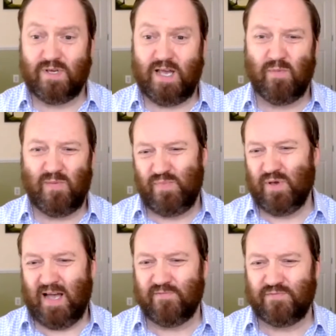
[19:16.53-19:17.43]
Can
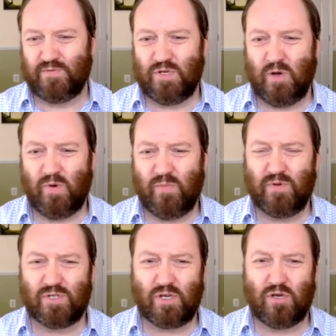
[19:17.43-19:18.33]
we
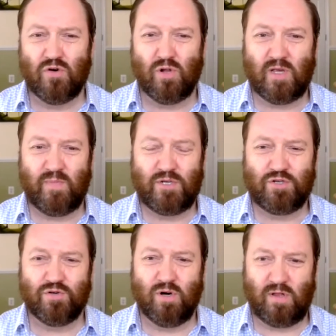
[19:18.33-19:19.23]
securely be
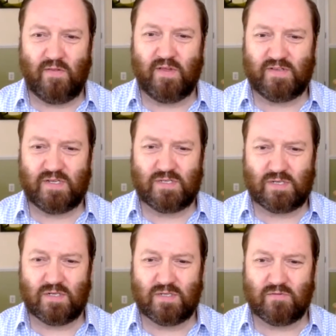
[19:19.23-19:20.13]
sure that the
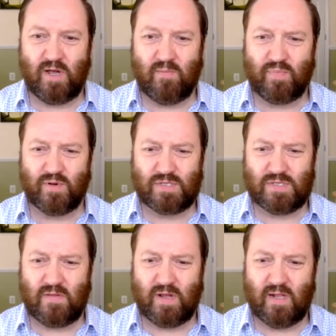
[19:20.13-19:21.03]
citizen is the right
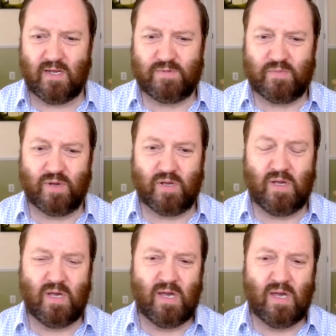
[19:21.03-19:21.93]
person that they claim to be?